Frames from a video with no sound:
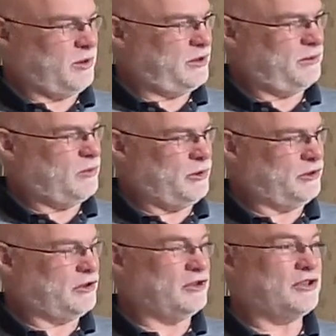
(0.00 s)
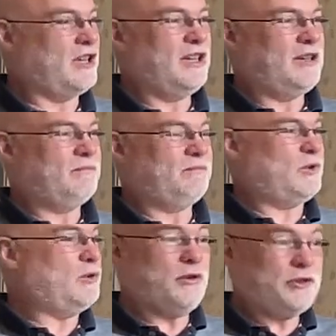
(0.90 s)
with most, because
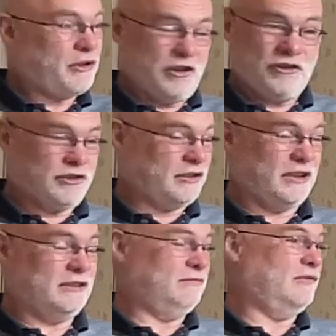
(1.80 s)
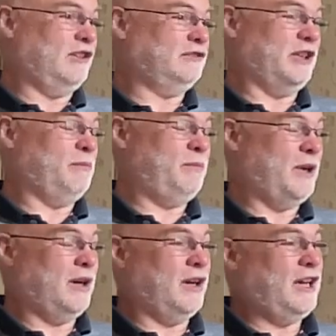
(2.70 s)
those are interesting and lovely,
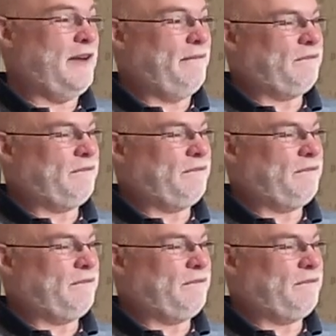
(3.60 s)
but